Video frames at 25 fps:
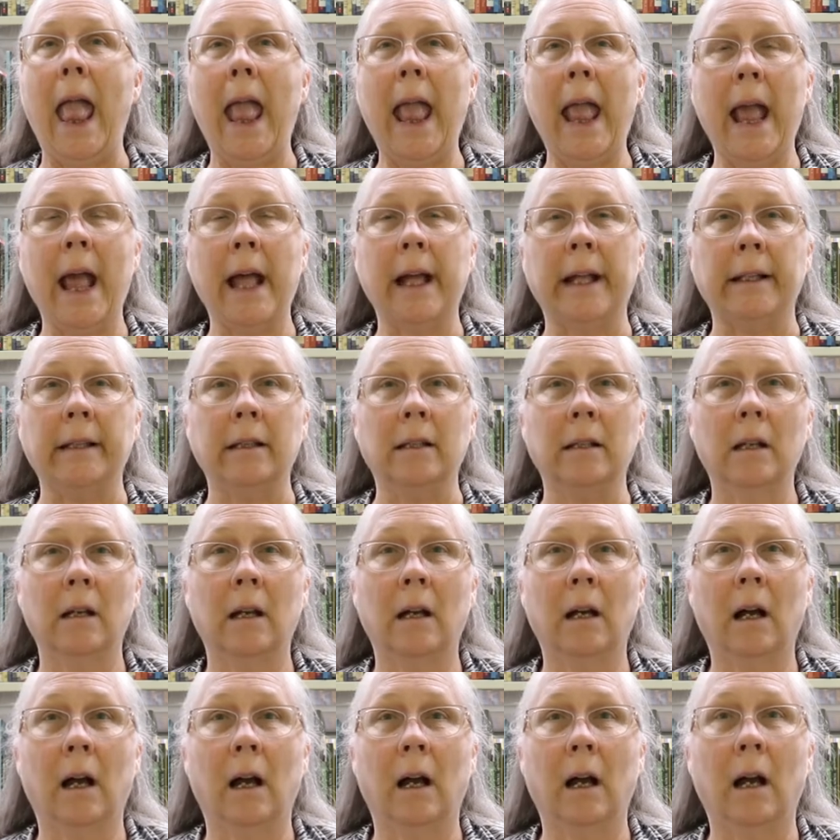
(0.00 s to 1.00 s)
and
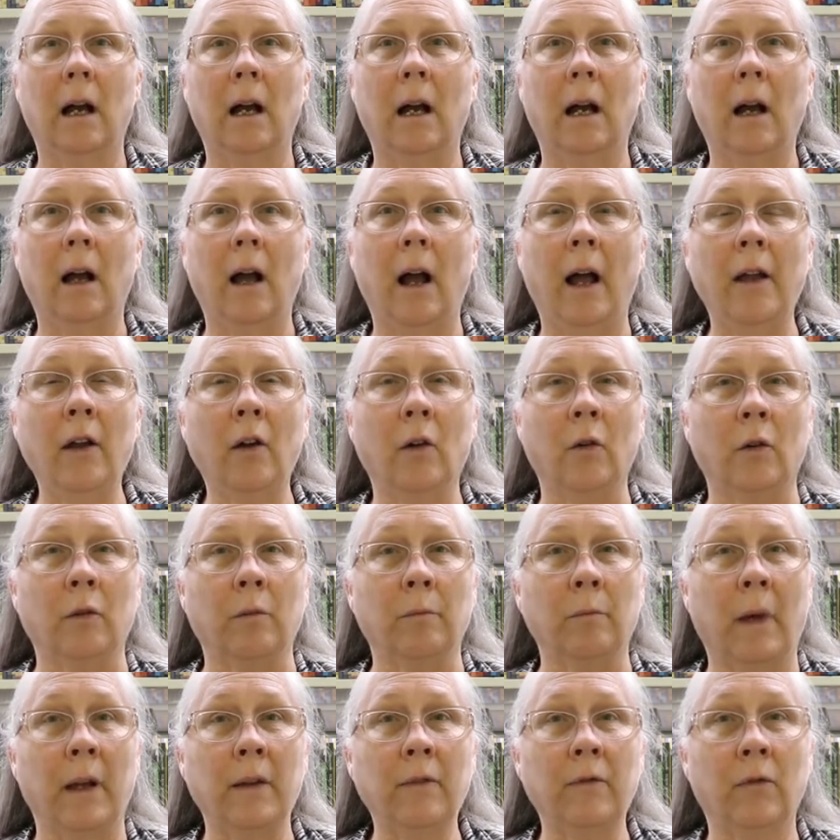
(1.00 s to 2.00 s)
I
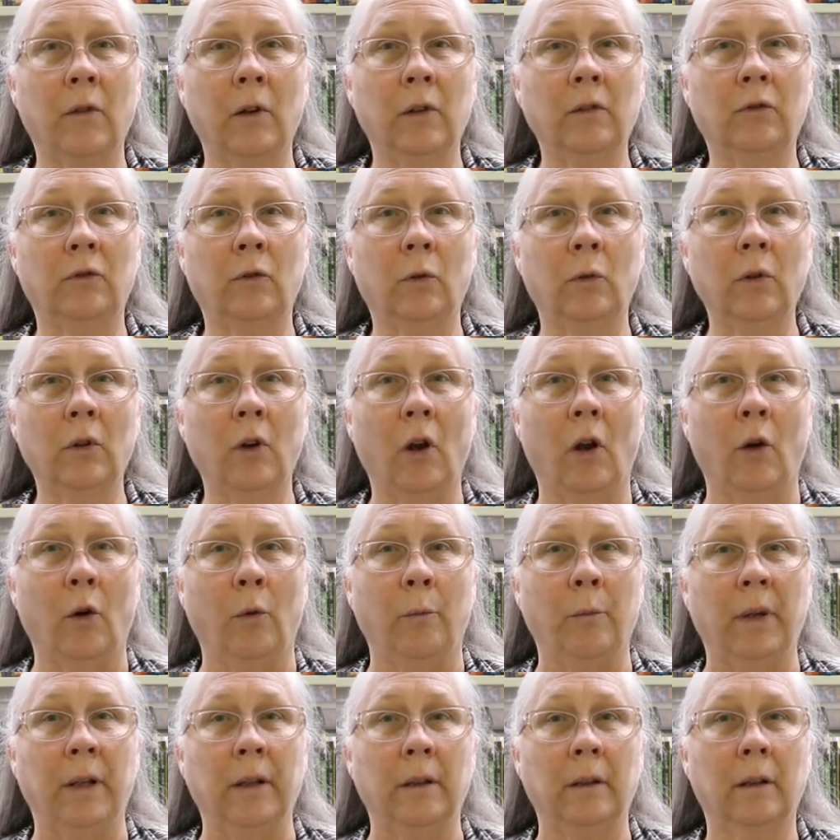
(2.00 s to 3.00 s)
heard my front door
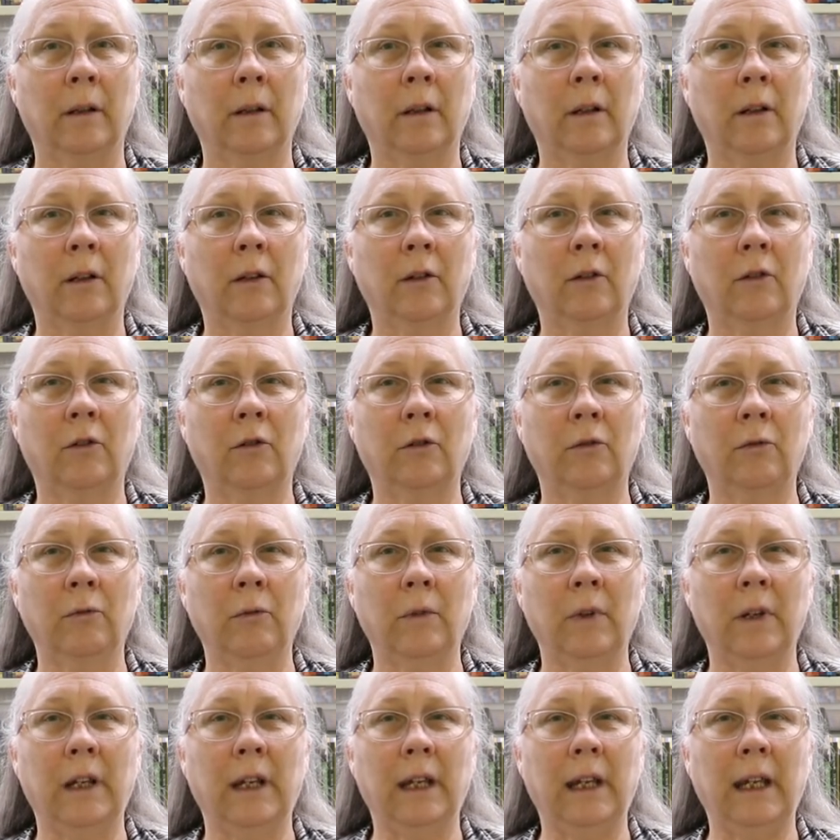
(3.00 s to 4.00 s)
open,
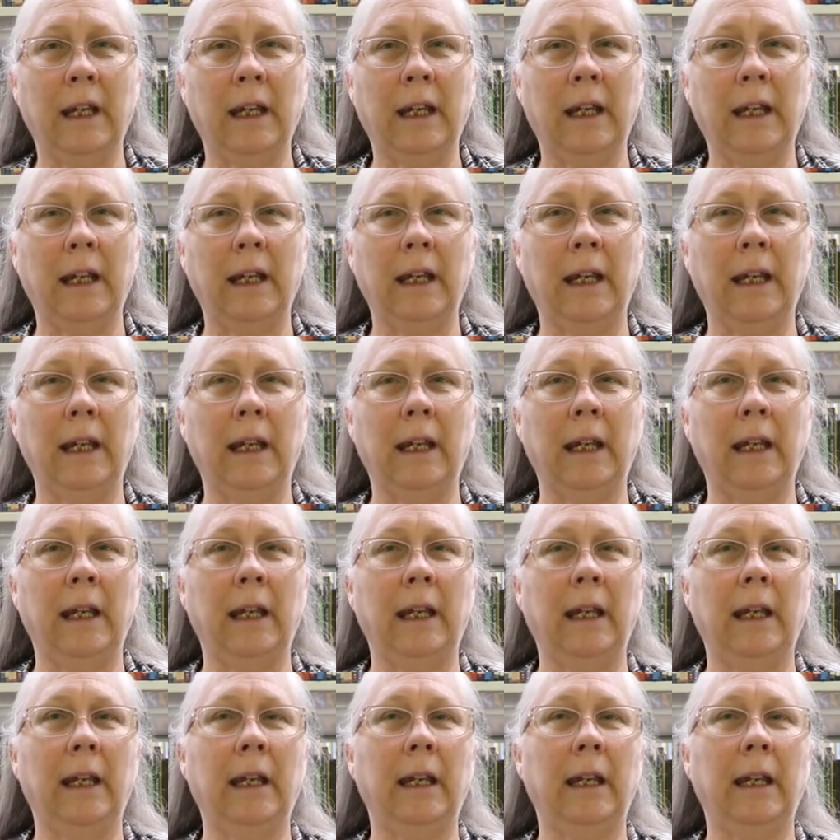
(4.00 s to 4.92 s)
creak,